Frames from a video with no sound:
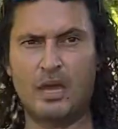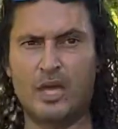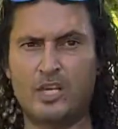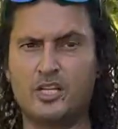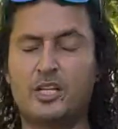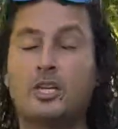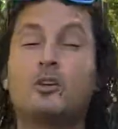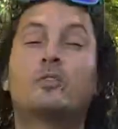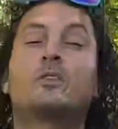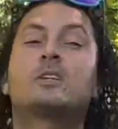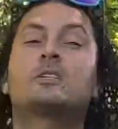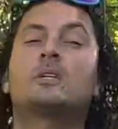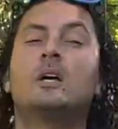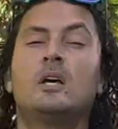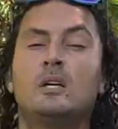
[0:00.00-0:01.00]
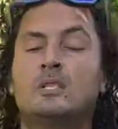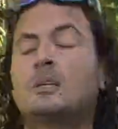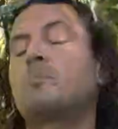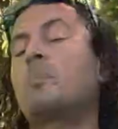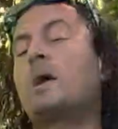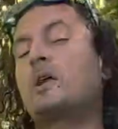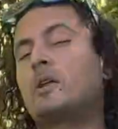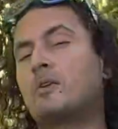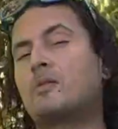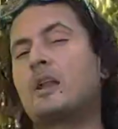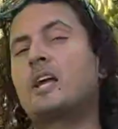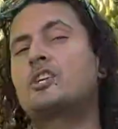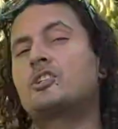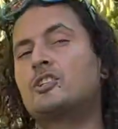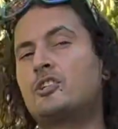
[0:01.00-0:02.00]
And actually, there's symbiotic
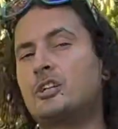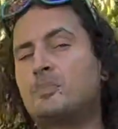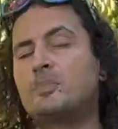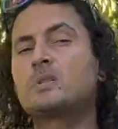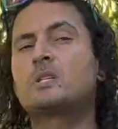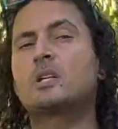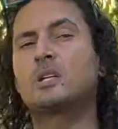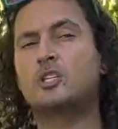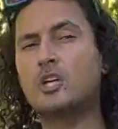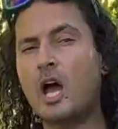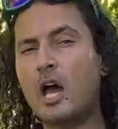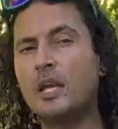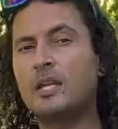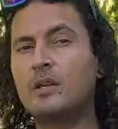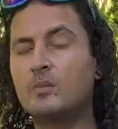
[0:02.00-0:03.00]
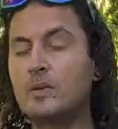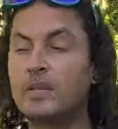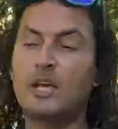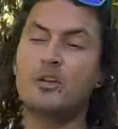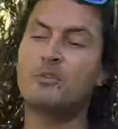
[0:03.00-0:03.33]
relationships tied in with that.